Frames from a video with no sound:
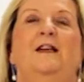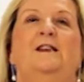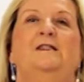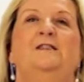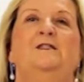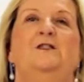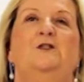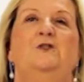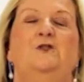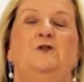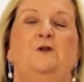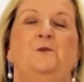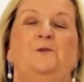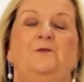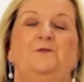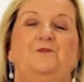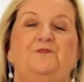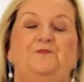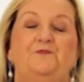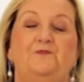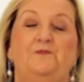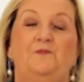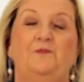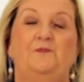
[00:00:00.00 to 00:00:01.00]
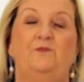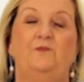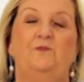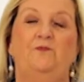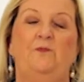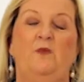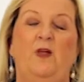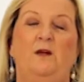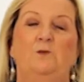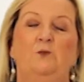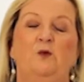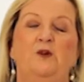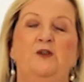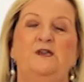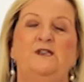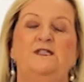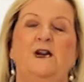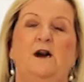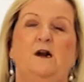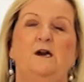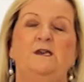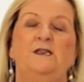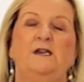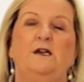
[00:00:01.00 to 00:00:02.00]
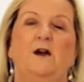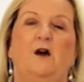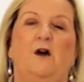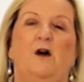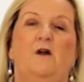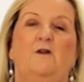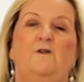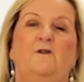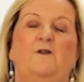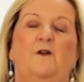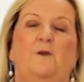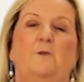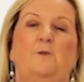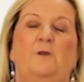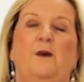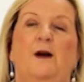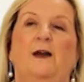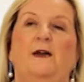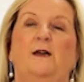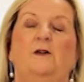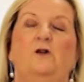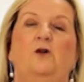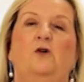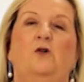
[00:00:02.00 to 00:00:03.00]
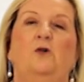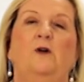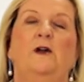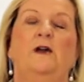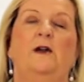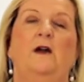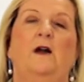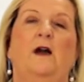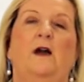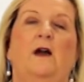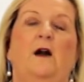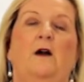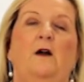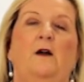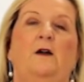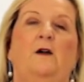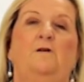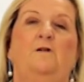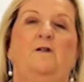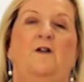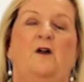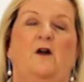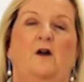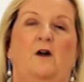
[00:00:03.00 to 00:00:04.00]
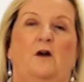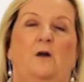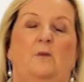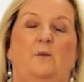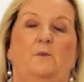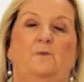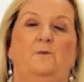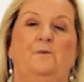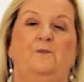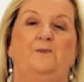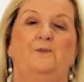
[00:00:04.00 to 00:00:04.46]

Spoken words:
So we're starting off by going on a farm.